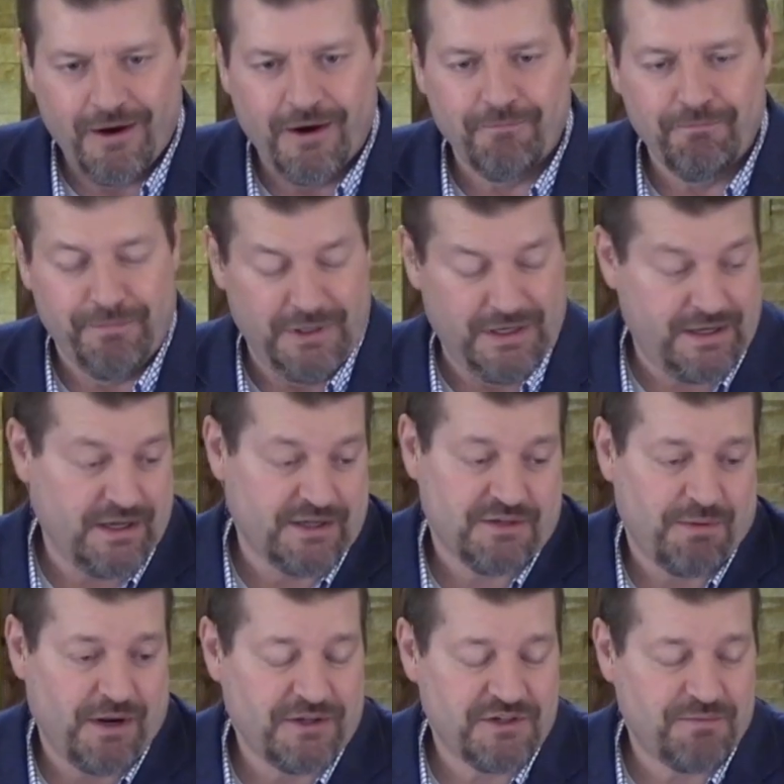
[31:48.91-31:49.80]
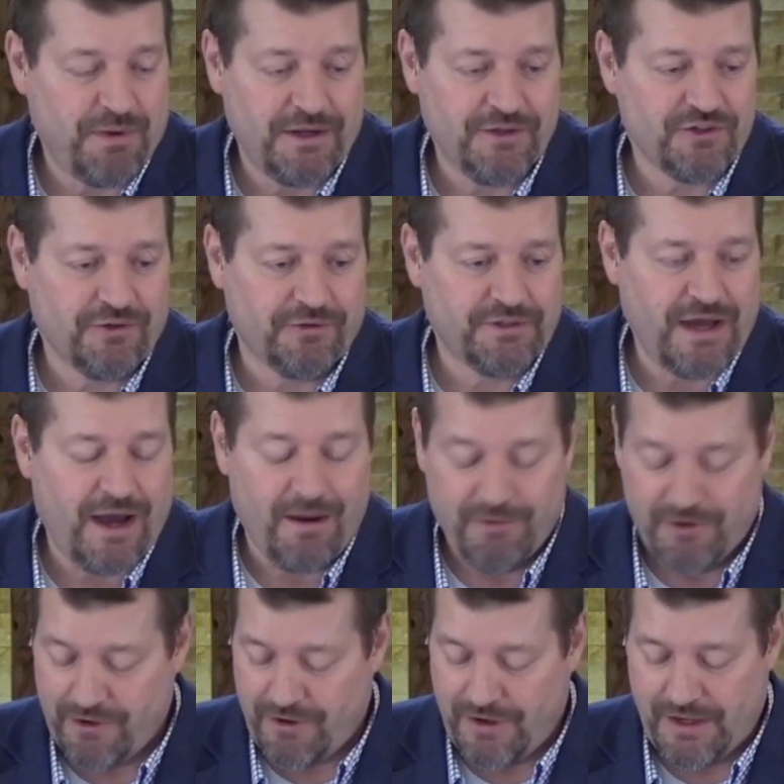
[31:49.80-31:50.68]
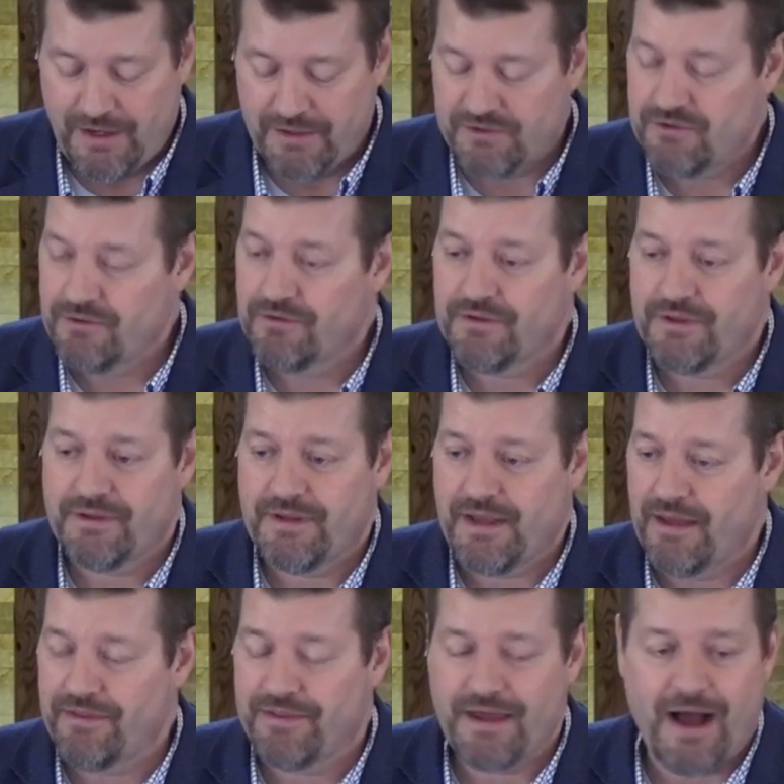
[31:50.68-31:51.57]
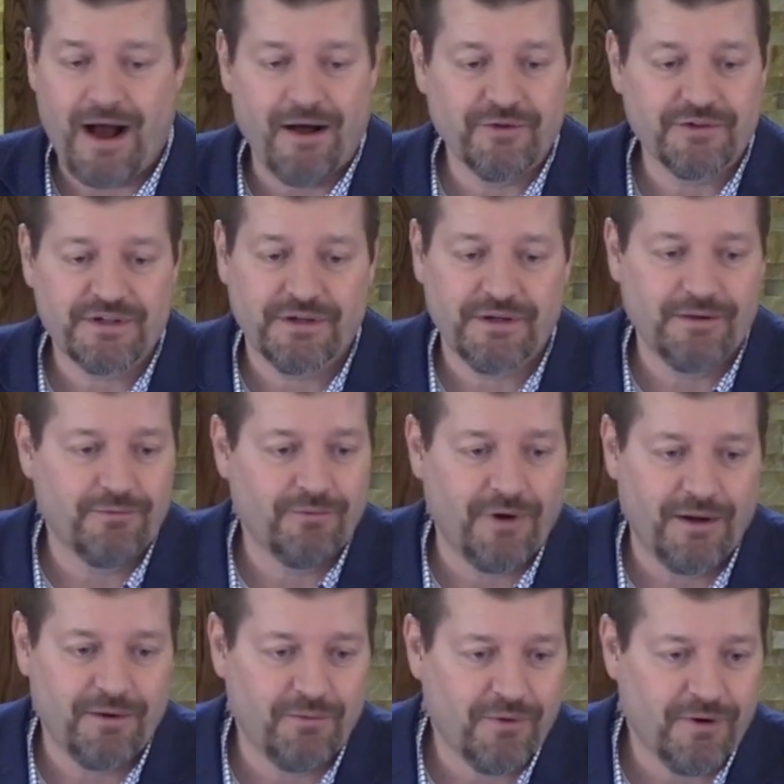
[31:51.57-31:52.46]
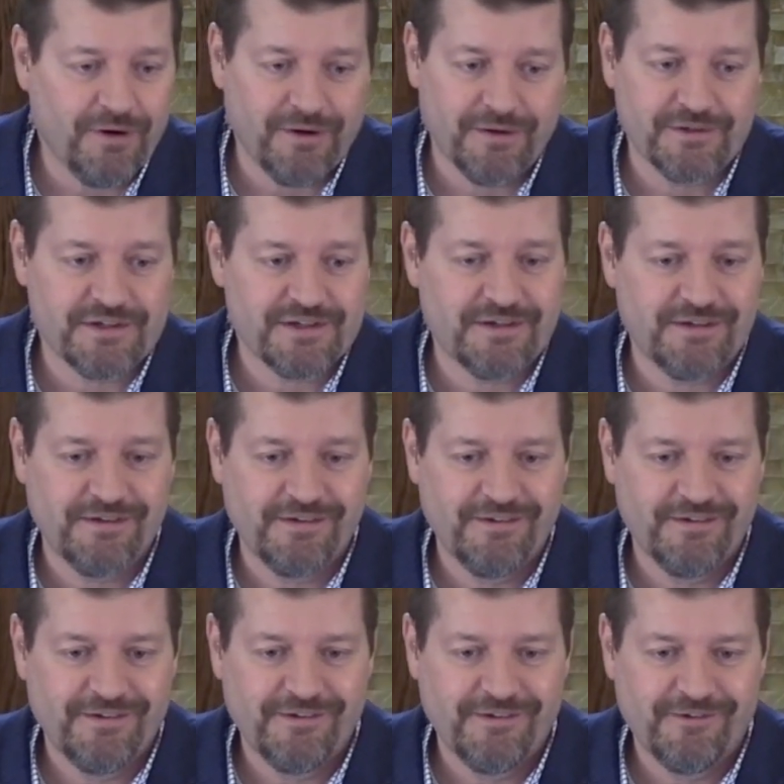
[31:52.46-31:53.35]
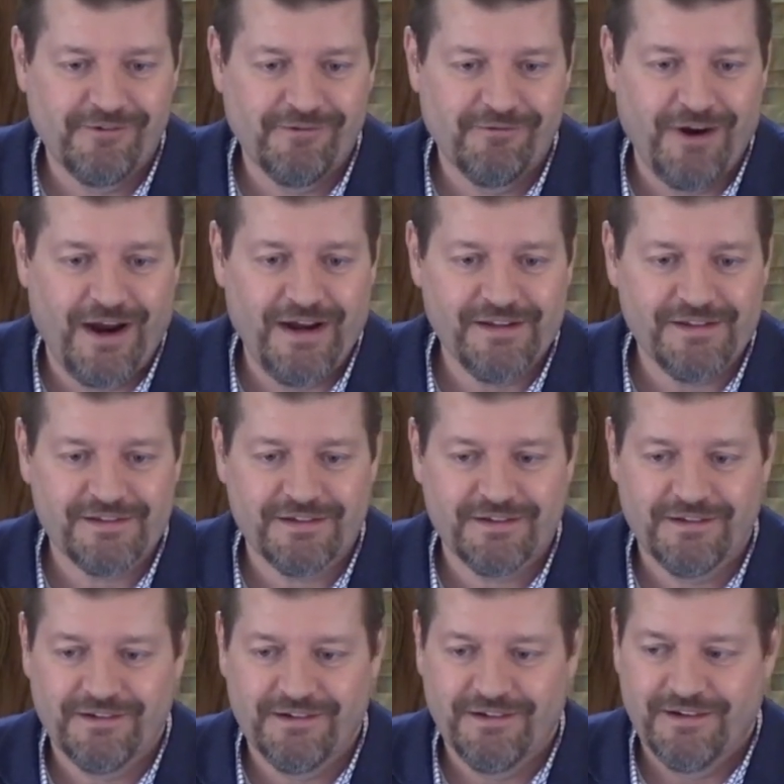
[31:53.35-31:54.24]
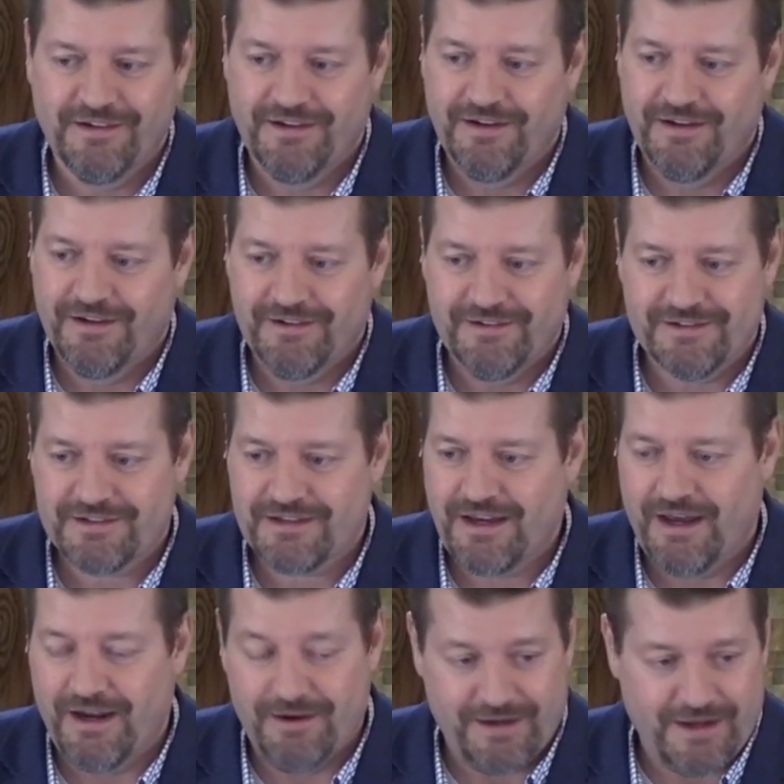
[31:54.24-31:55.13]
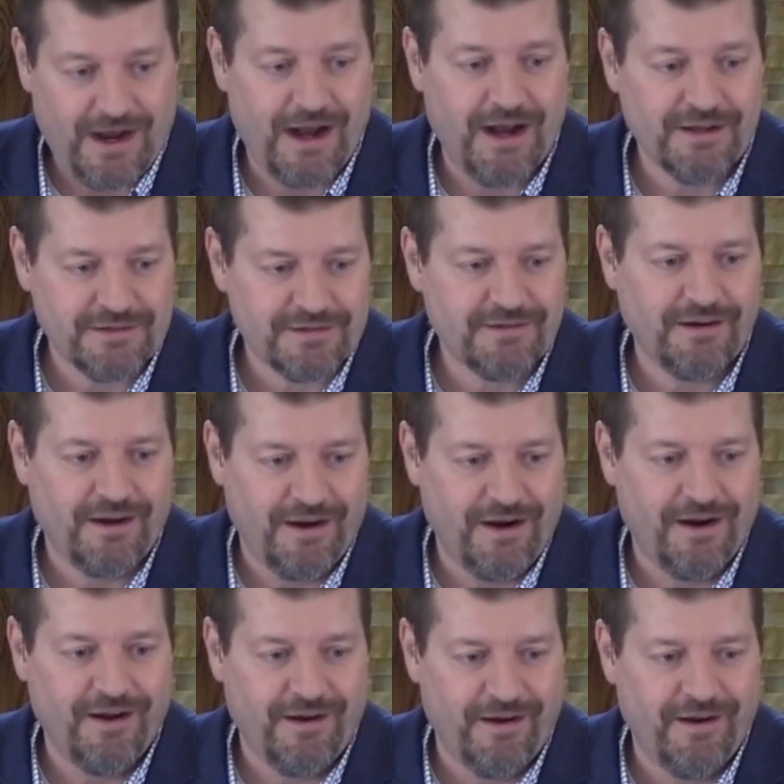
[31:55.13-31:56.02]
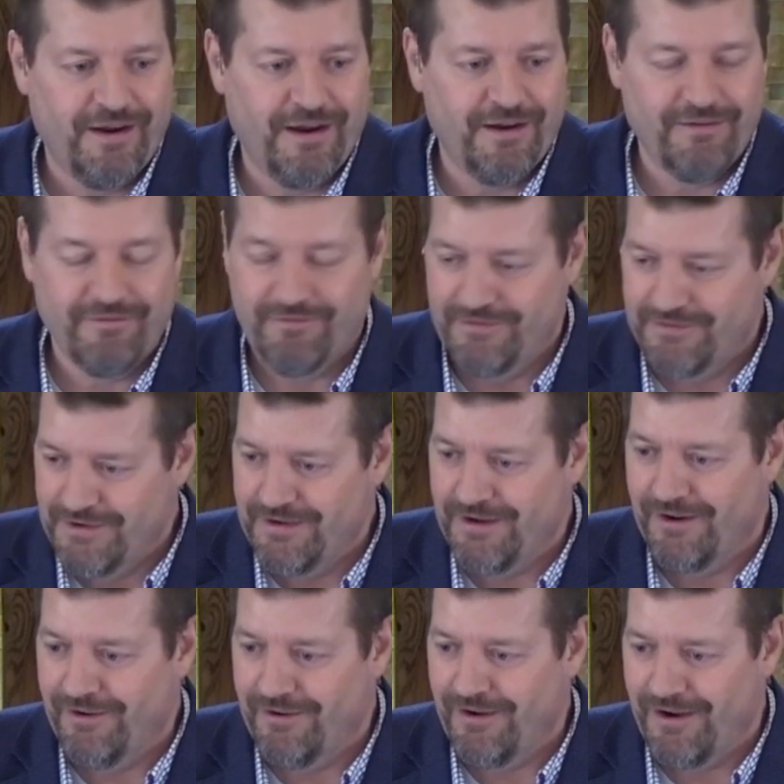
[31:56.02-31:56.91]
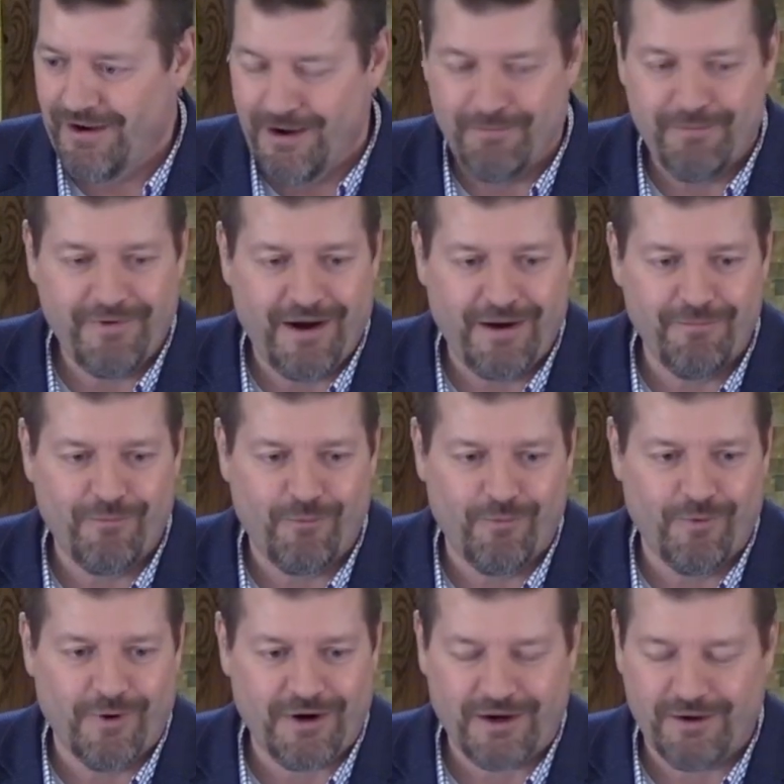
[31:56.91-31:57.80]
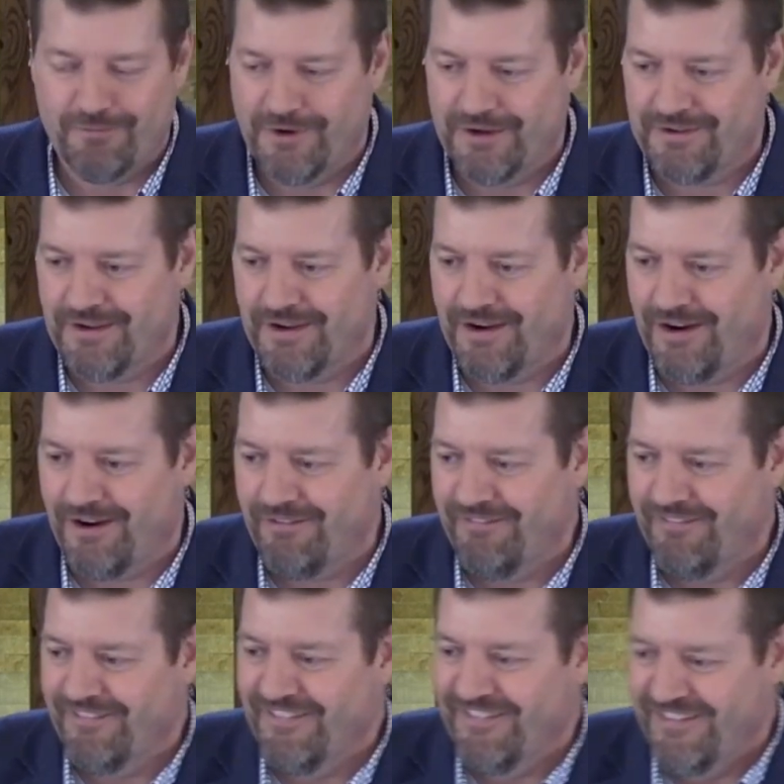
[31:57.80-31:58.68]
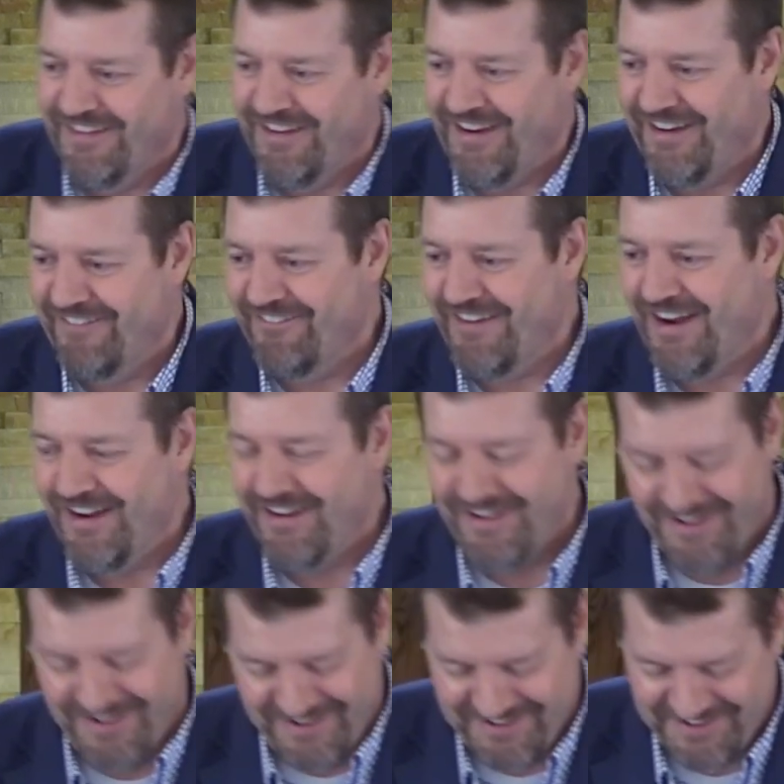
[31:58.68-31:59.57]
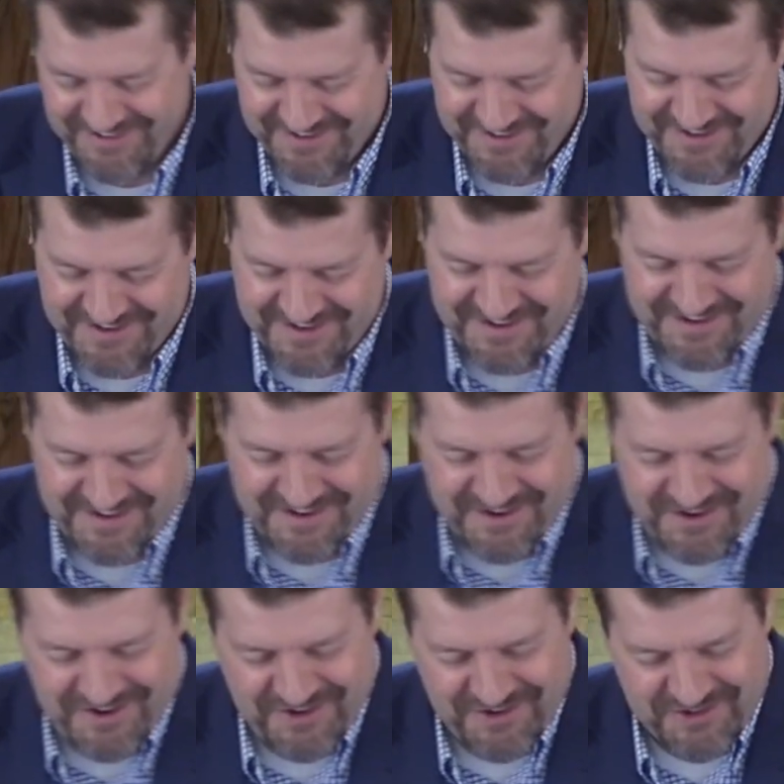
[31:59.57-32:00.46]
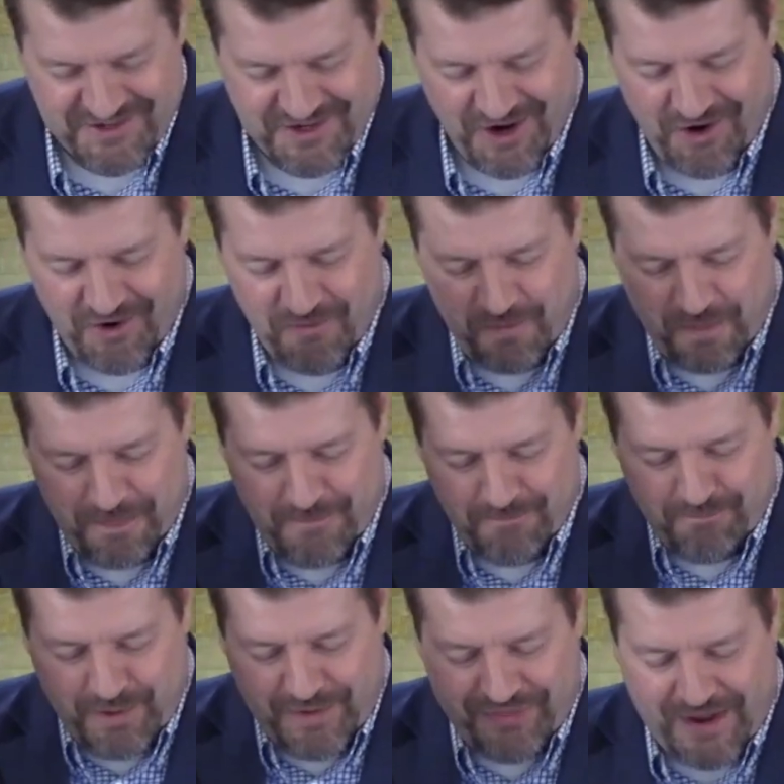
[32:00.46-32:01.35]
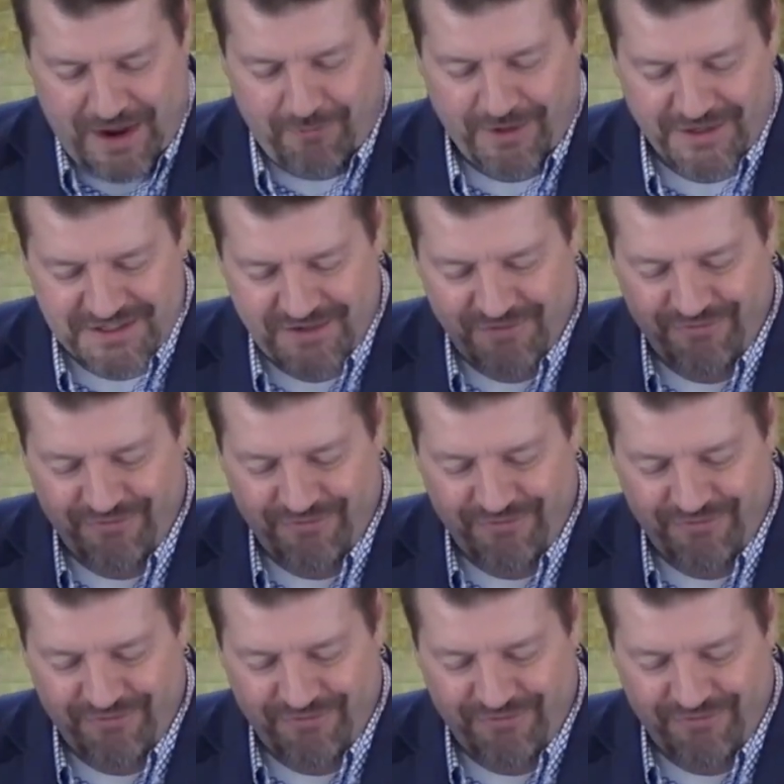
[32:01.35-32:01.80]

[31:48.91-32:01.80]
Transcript: because my speech odometer hit 10,001 words, right? You just kind of, guys, uh, uh, uh, you know, I'm, I'm working with you here. Amen? So, but that wasn't